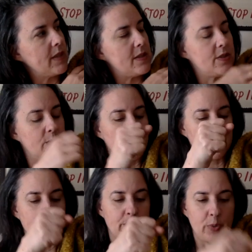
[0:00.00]
sort
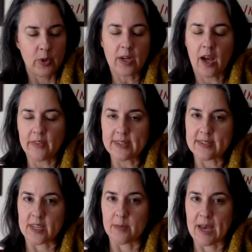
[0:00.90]
of to put on the
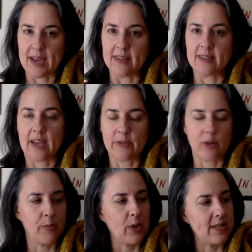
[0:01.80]
seam as after
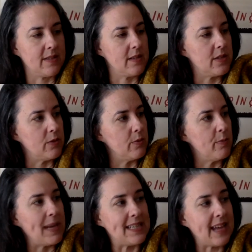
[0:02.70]
I pressed it to
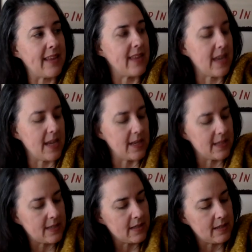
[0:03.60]
maintain the
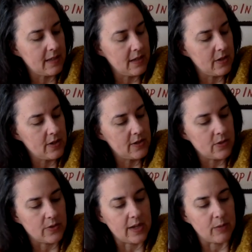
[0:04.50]
heat
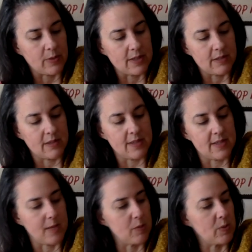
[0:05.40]
so that it would the
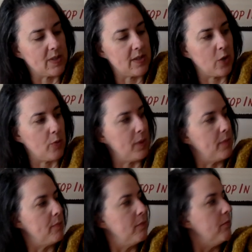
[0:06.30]
seams would stay open
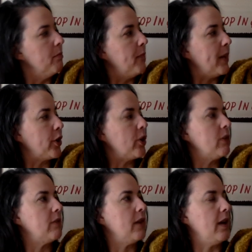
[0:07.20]
better.
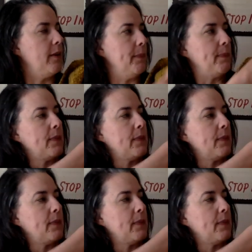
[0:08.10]
Um,